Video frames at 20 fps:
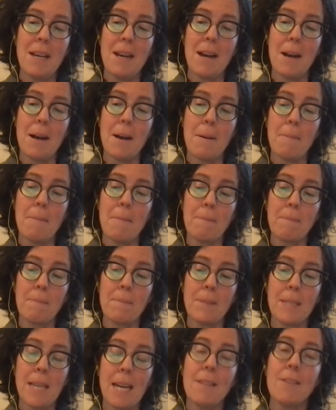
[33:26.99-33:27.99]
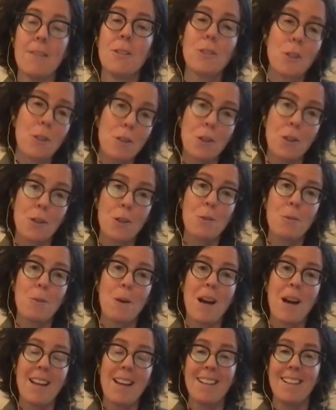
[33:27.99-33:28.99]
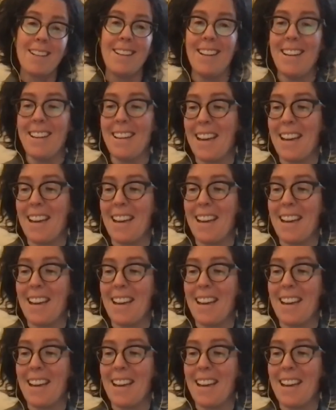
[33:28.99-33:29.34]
And there's a third one